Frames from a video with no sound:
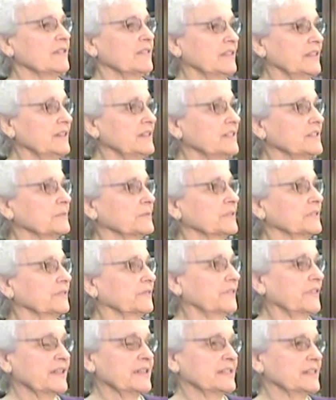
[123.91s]
These were
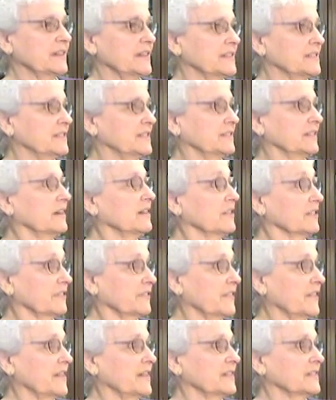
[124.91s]
fantastic
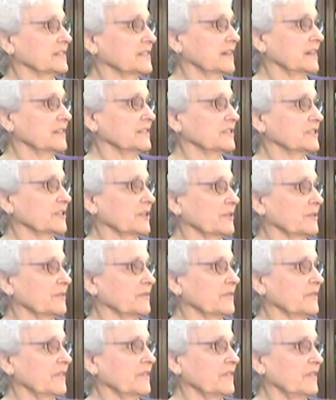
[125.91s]
artifacts, and so
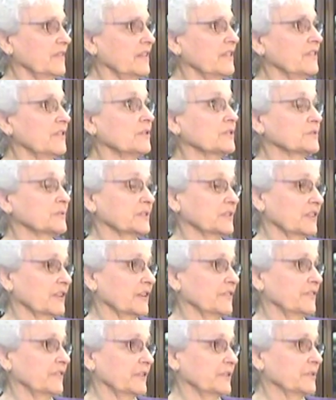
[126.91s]
those were a lot
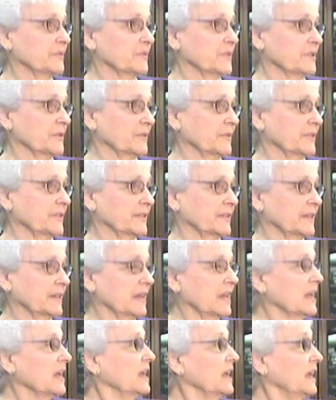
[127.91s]
of fun to work with.
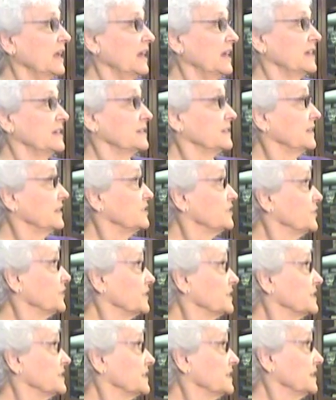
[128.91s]
And as you can
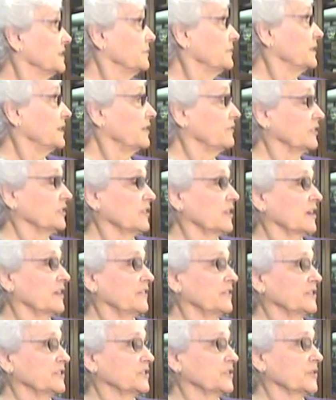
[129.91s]
see, we have a lot of
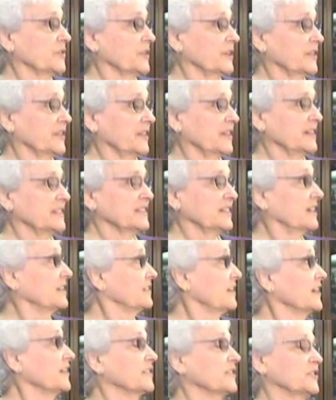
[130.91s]
historic things, and I
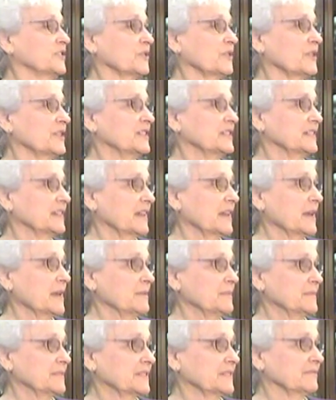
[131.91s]
like the toys and
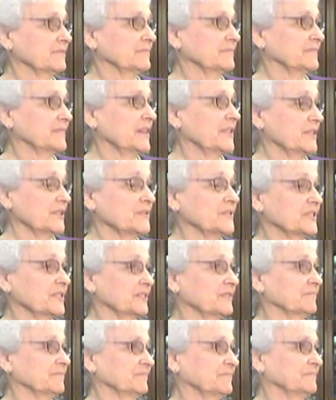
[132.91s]
games, and those
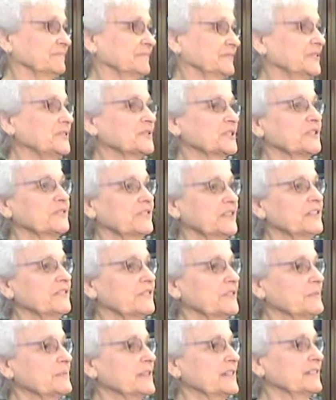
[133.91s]
are fun
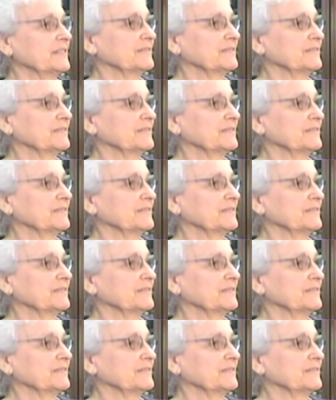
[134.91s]
for me.